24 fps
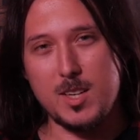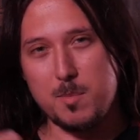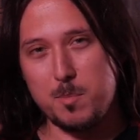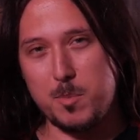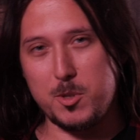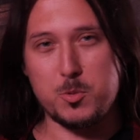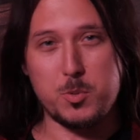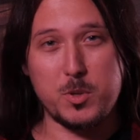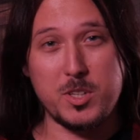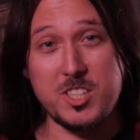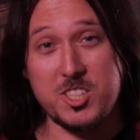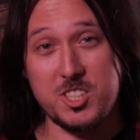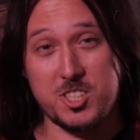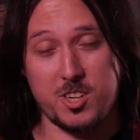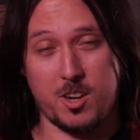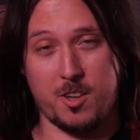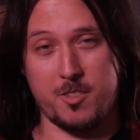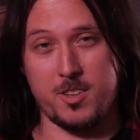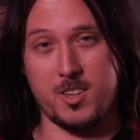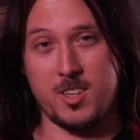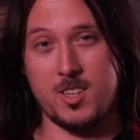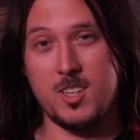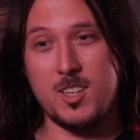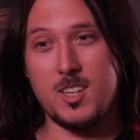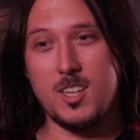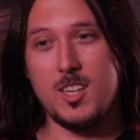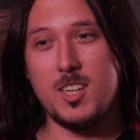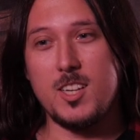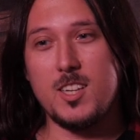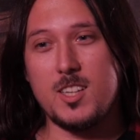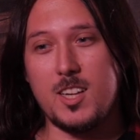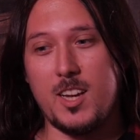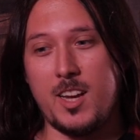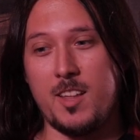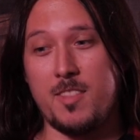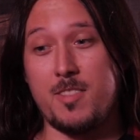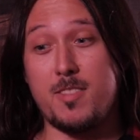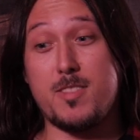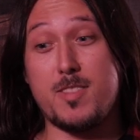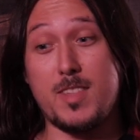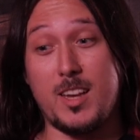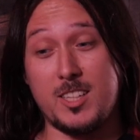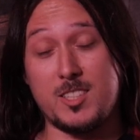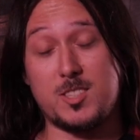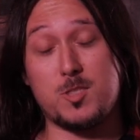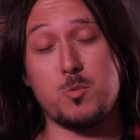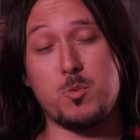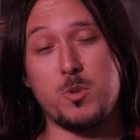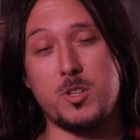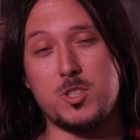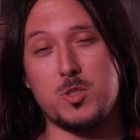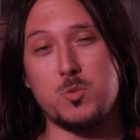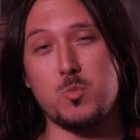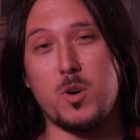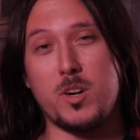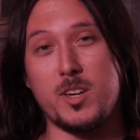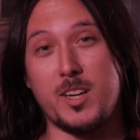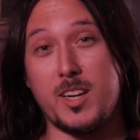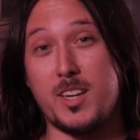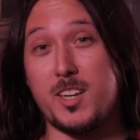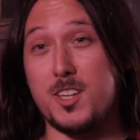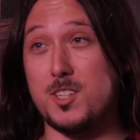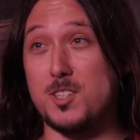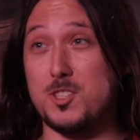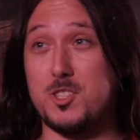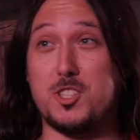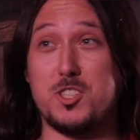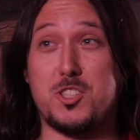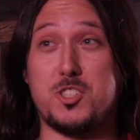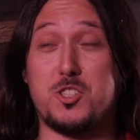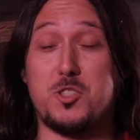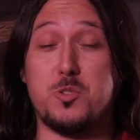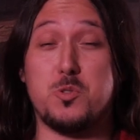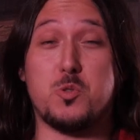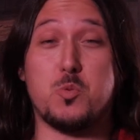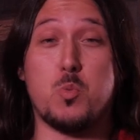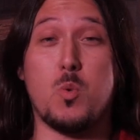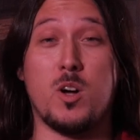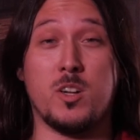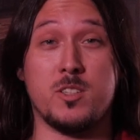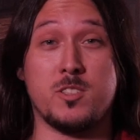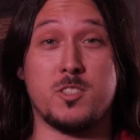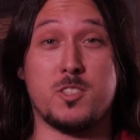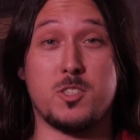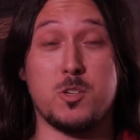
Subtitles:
between each other, and that's the reason why I cannot just choose one.